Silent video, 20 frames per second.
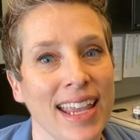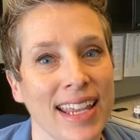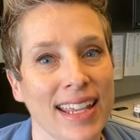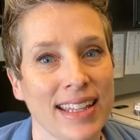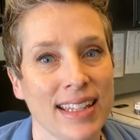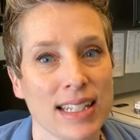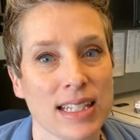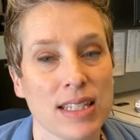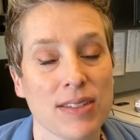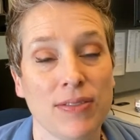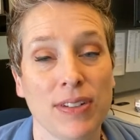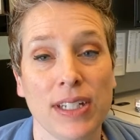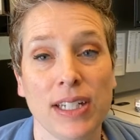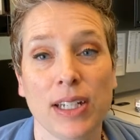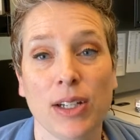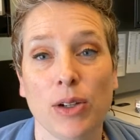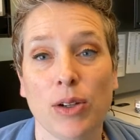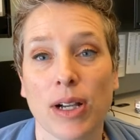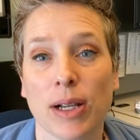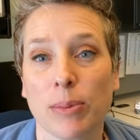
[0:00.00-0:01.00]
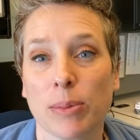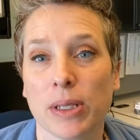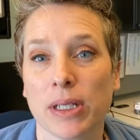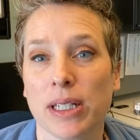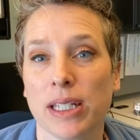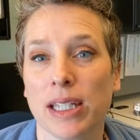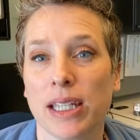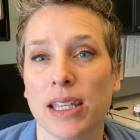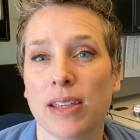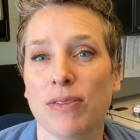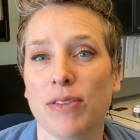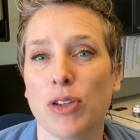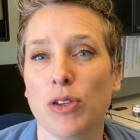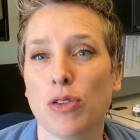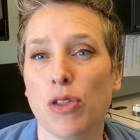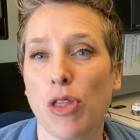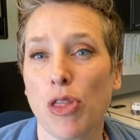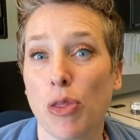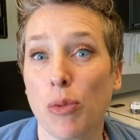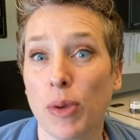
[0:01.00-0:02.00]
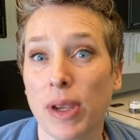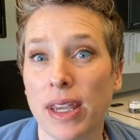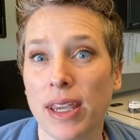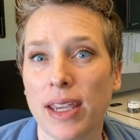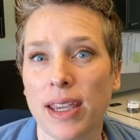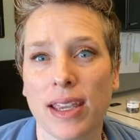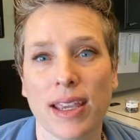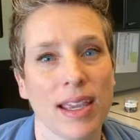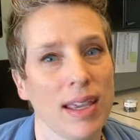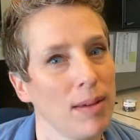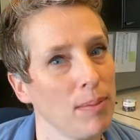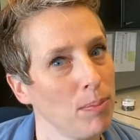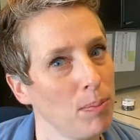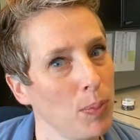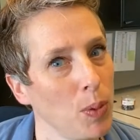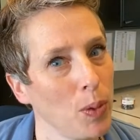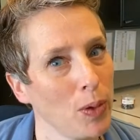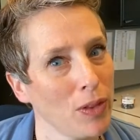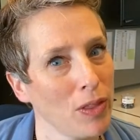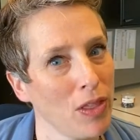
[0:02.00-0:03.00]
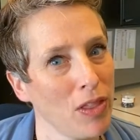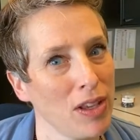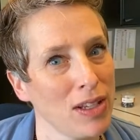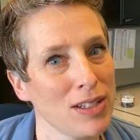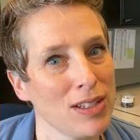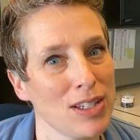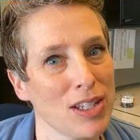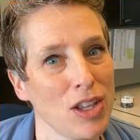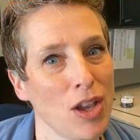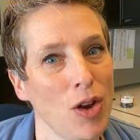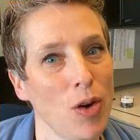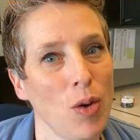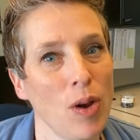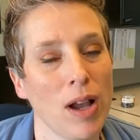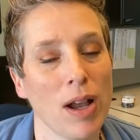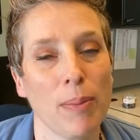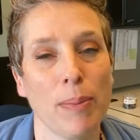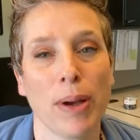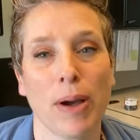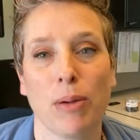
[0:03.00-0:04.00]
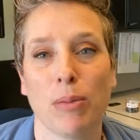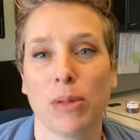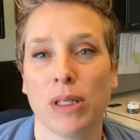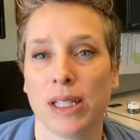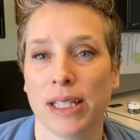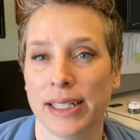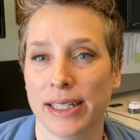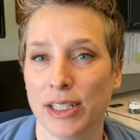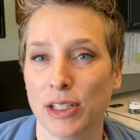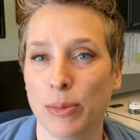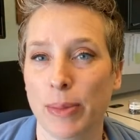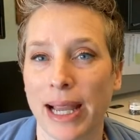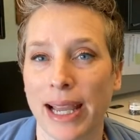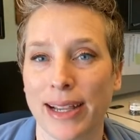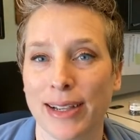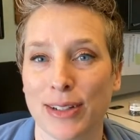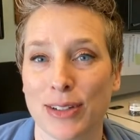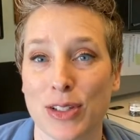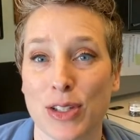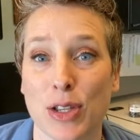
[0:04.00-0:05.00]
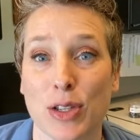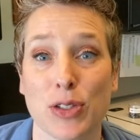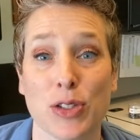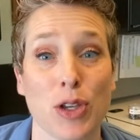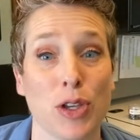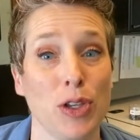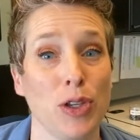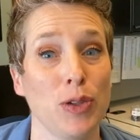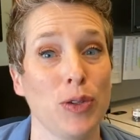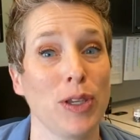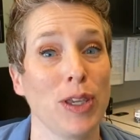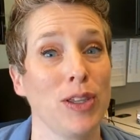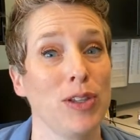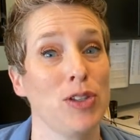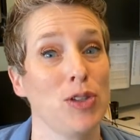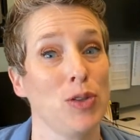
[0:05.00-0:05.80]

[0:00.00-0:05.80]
In this video, I'm going to give you three important things to know about millennial buyers so you can